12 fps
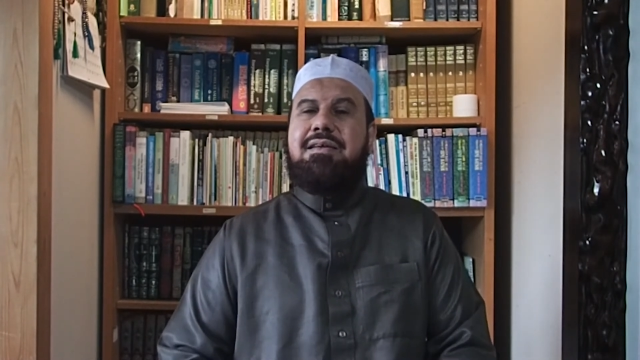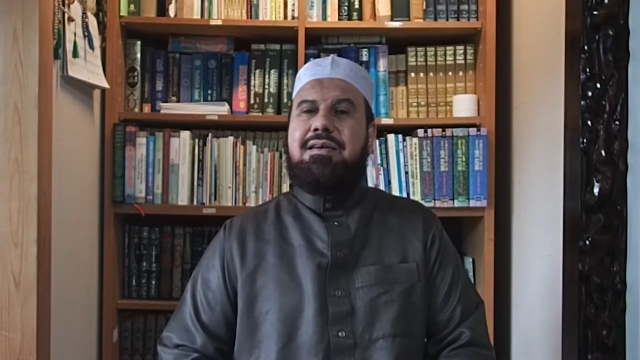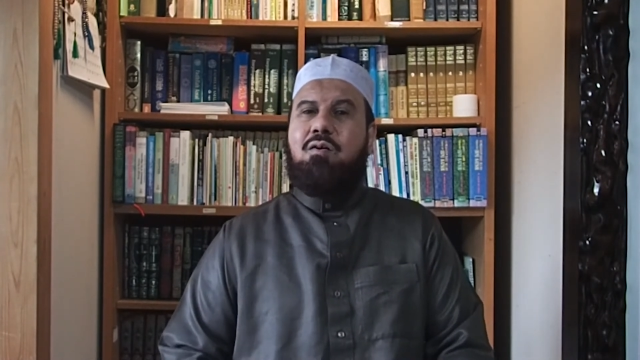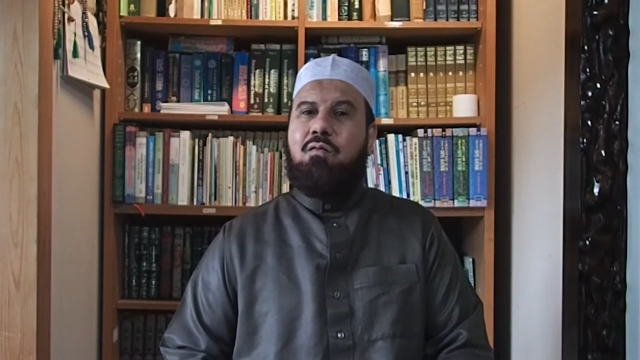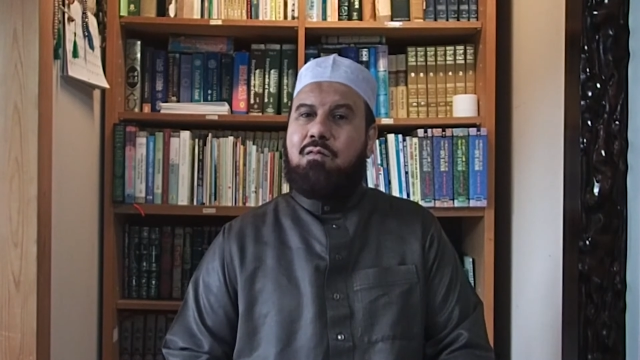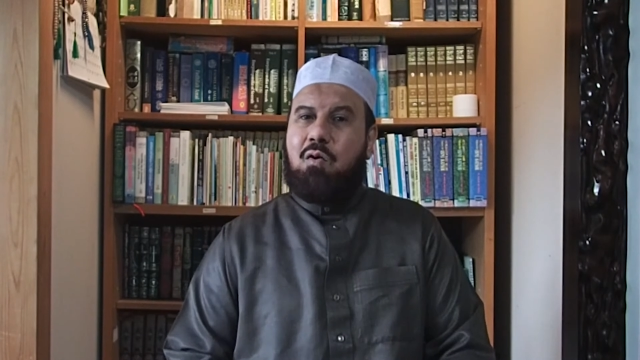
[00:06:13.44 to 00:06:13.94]

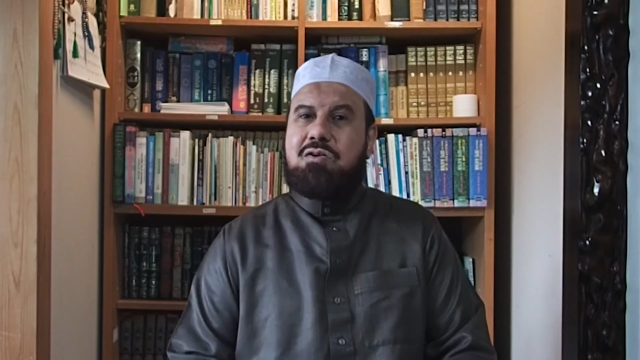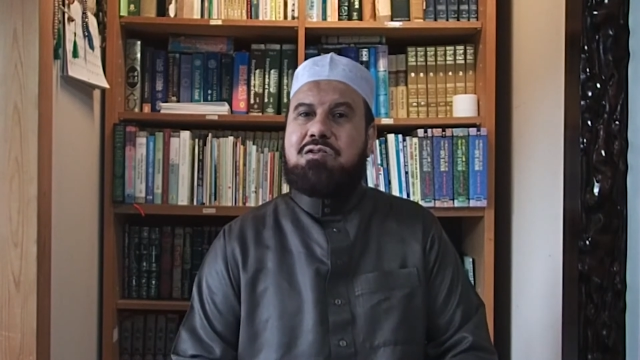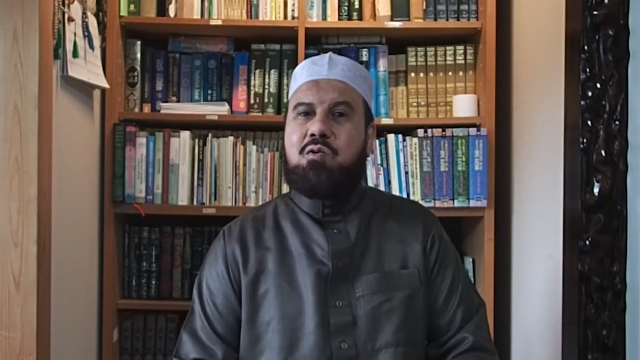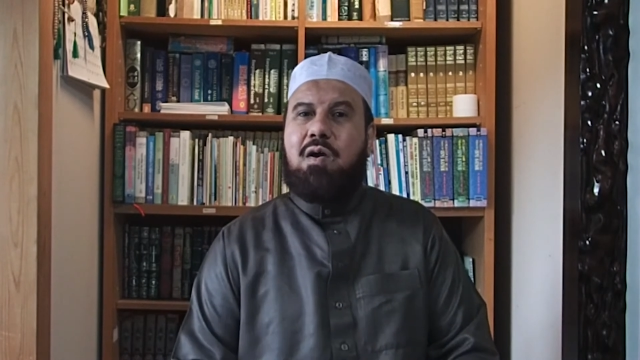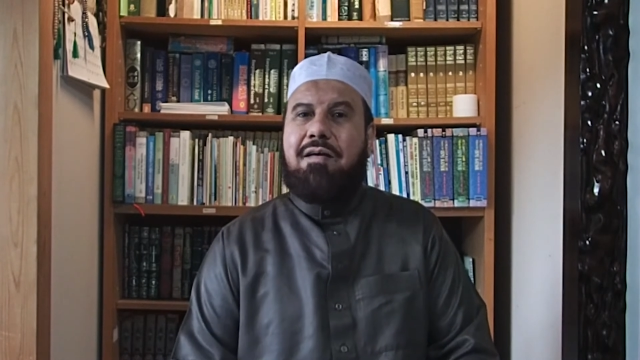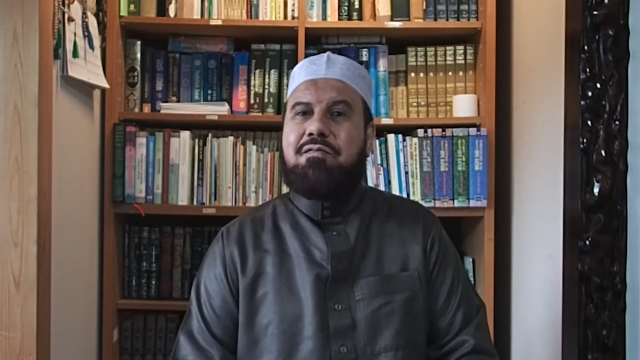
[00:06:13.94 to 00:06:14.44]
of course
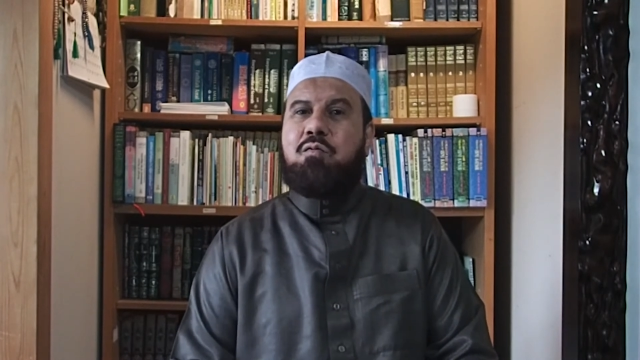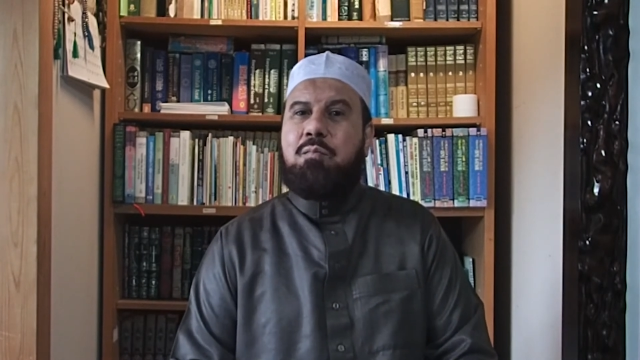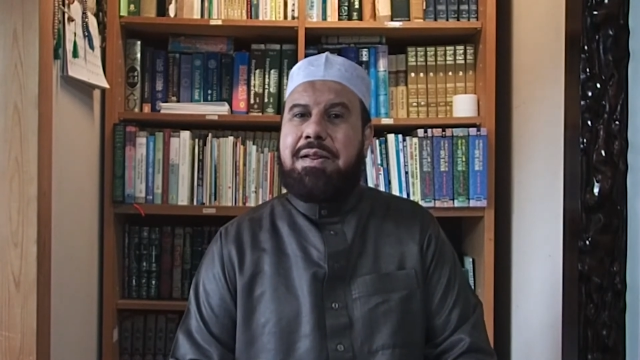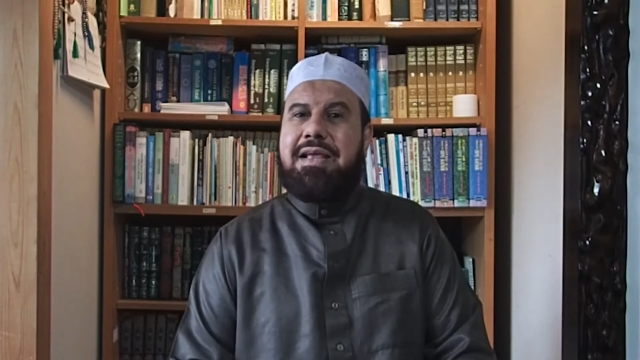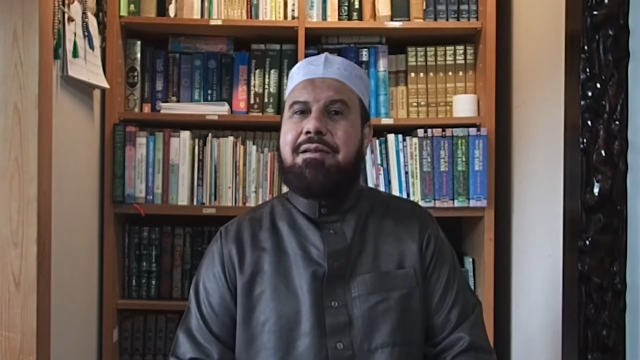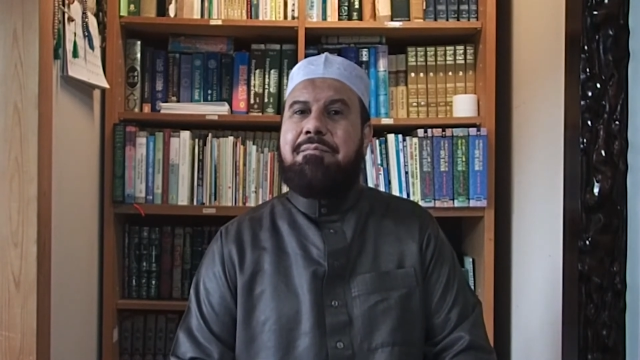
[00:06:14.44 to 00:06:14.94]
you have to
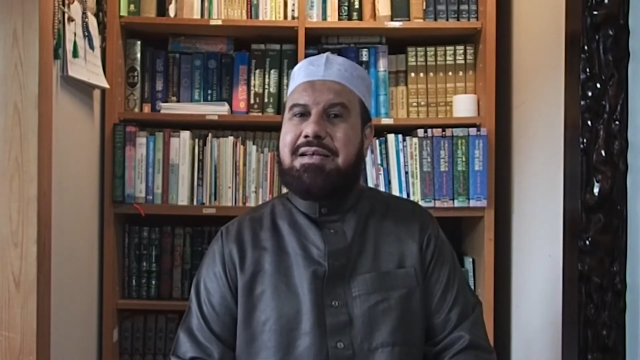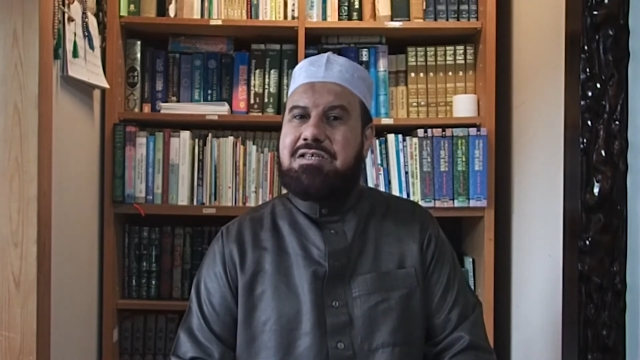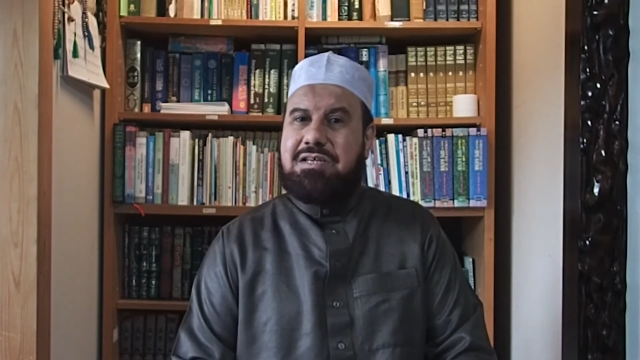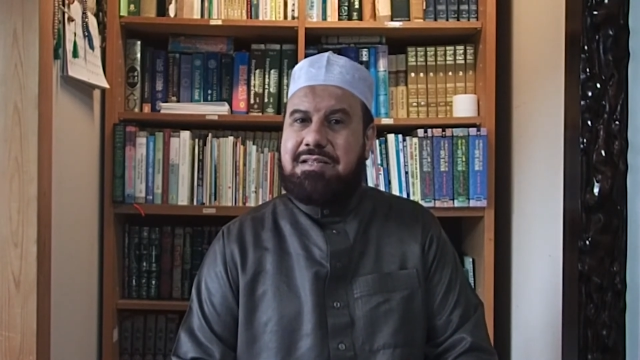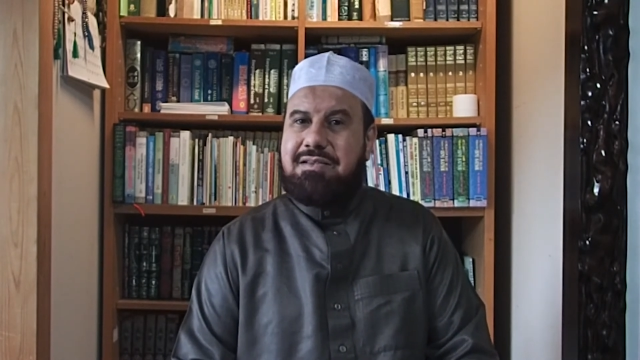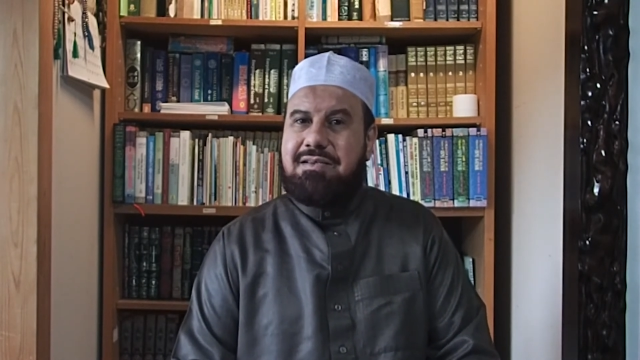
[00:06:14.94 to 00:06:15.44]
pray in
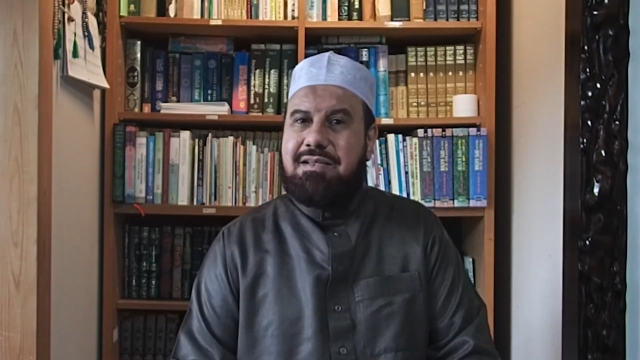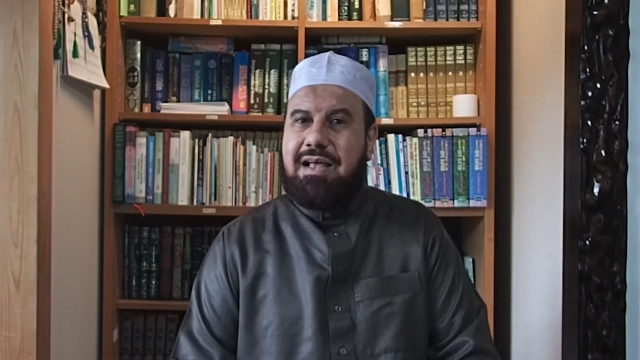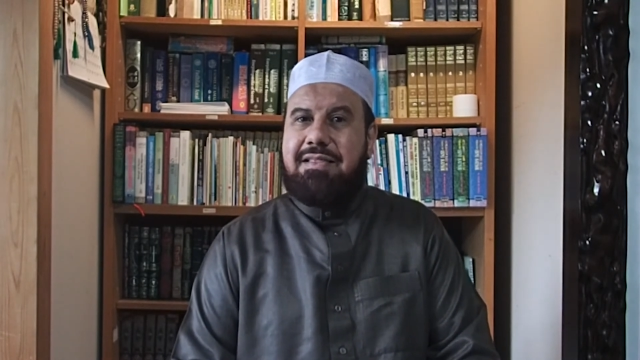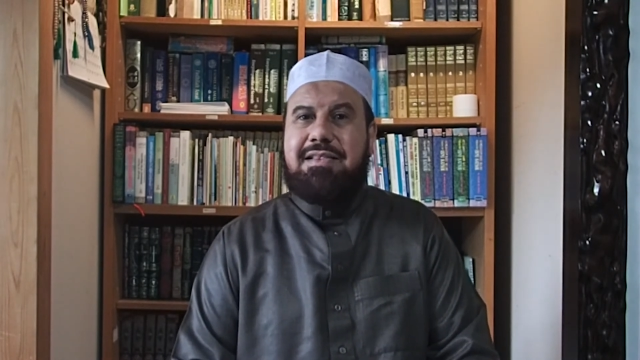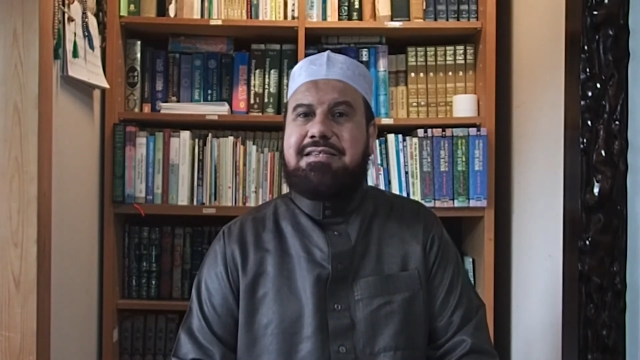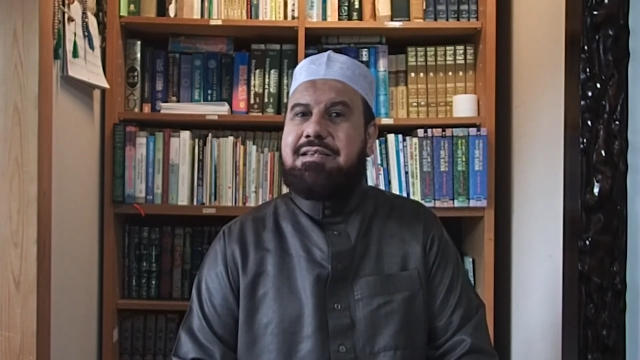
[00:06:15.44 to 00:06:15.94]
masjid,
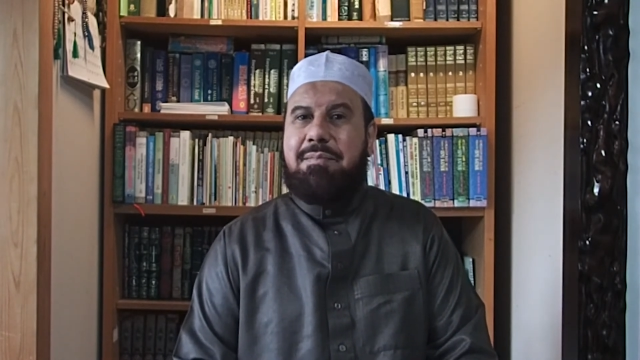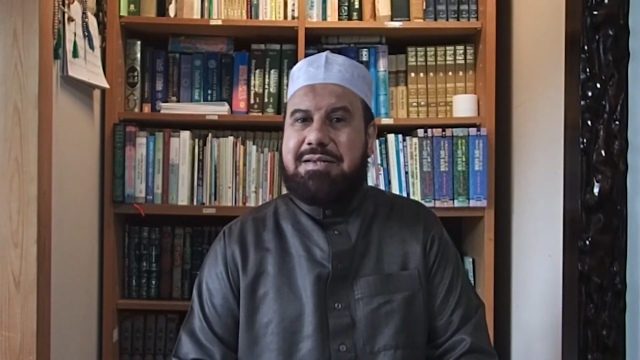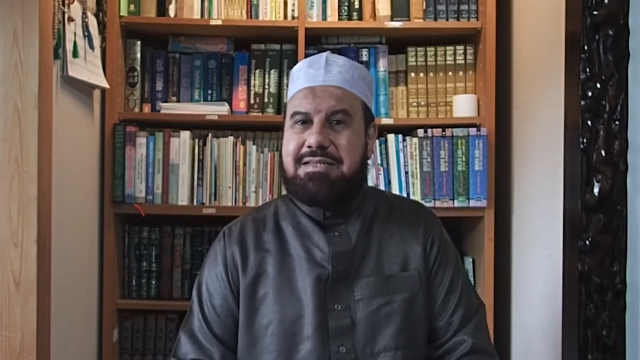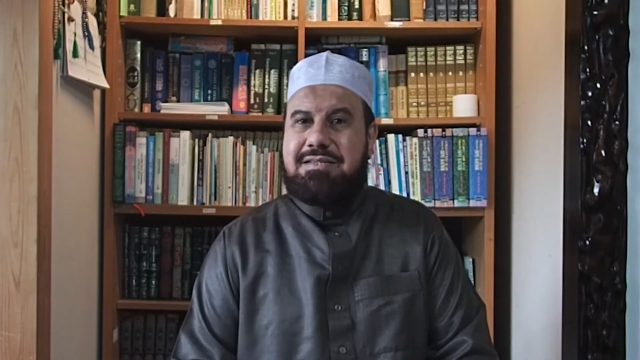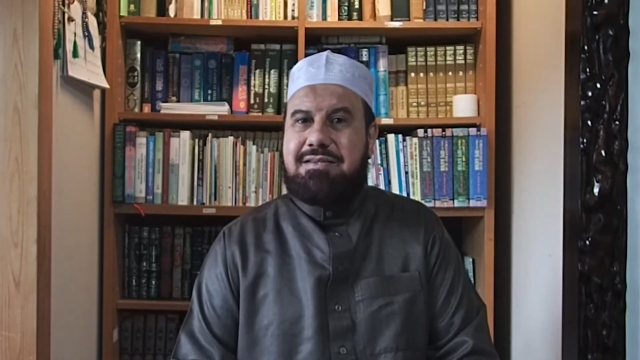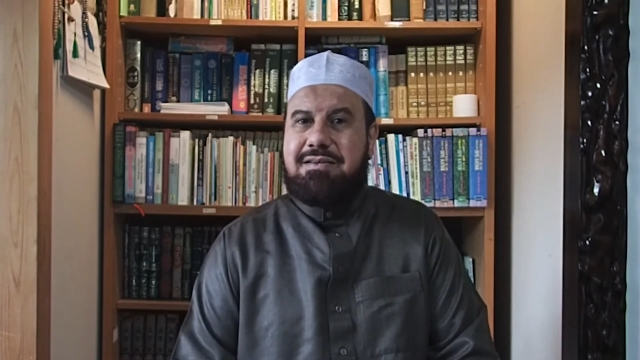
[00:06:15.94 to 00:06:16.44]
and this is the
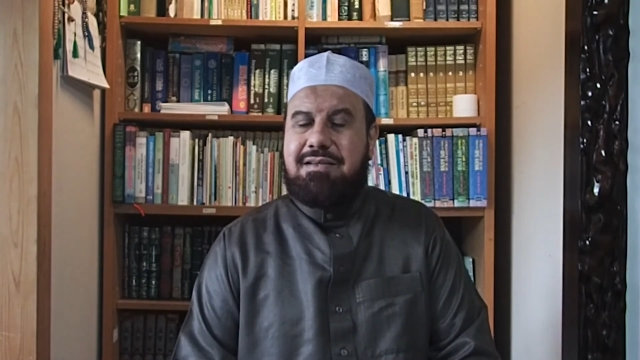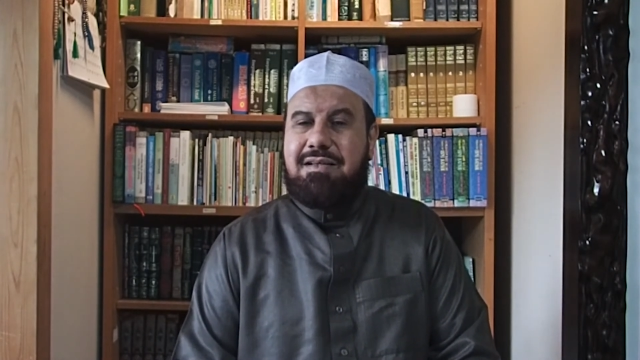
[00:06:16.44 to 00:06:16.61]
best.